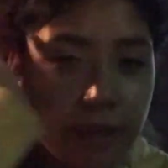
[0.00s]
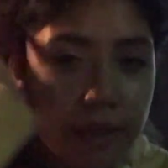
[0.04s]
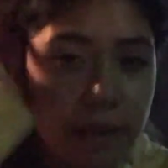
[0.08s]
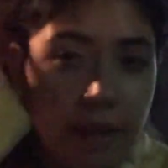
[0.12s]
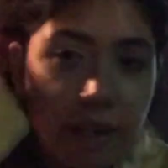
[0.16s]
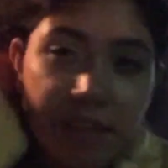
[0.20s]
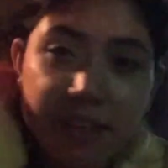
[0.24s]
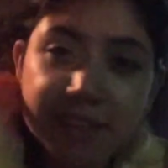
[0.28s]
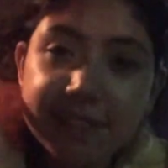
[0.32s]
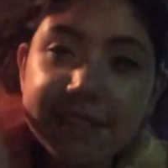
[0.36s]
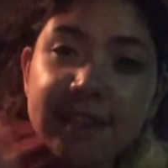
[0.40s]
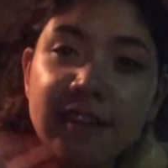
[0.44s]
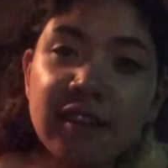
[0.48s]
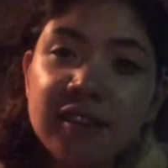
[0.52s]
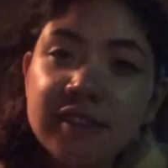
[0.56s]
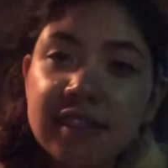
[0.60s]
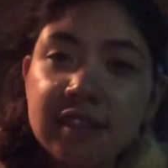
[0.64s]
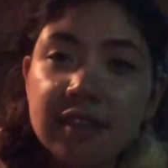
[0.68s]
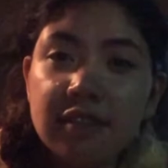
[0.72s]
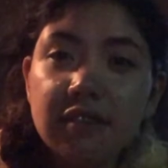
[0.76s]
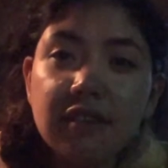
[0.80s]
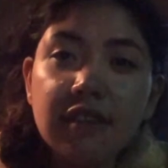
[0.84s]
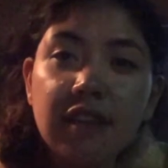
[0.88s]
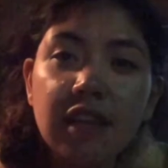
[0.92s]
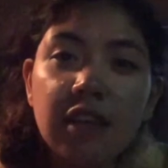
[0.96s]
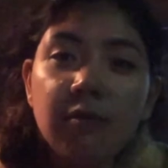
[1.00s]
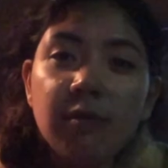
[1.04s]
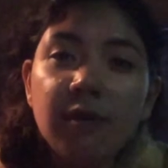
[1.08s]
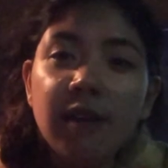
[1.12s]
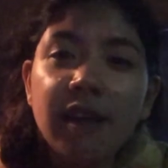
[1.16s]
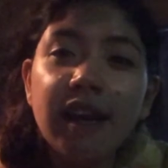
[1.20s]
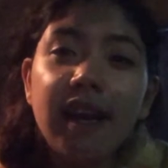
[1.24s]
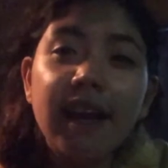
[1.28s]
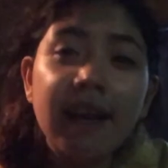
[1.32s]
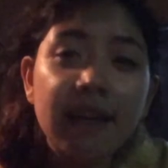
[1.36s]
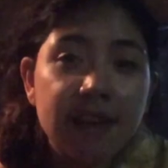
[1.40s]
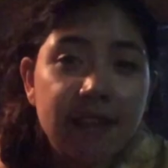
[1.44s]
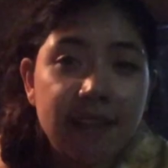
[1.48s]
and just a little disclaimer,
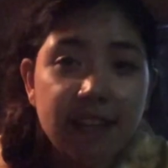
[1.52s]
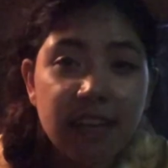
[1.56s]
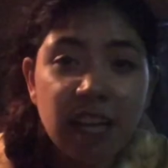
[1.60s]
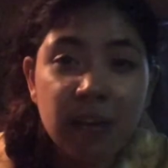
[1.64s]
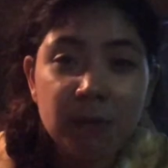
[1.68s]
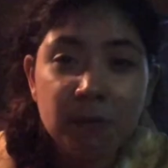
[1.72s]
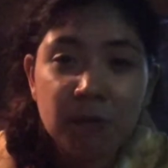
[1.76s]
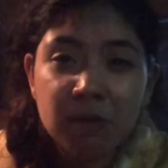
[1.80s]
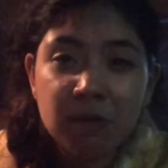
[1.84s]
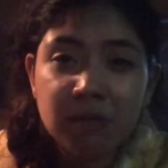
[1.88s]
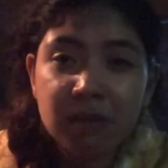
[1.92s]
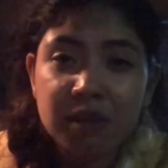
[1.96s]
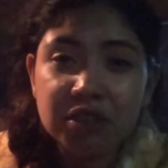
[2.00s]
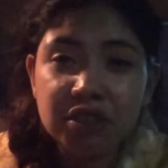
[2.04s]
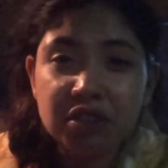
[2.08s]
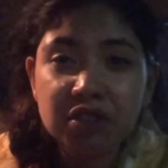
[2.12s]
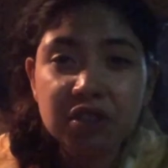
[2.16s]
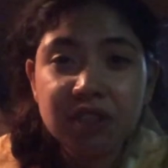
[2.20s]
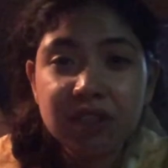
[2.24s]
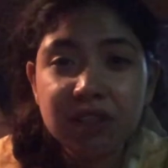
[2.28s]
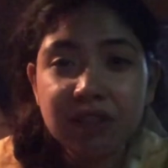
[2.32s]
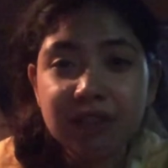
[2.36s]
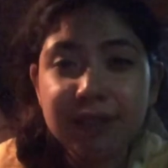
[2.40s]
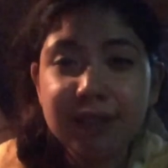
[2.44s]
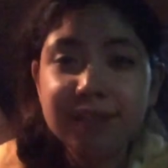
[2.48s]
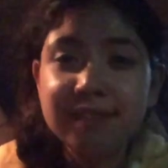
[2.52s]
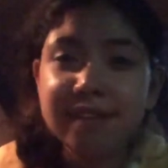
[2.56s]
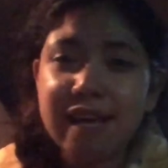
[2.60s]
I did have permission to do this.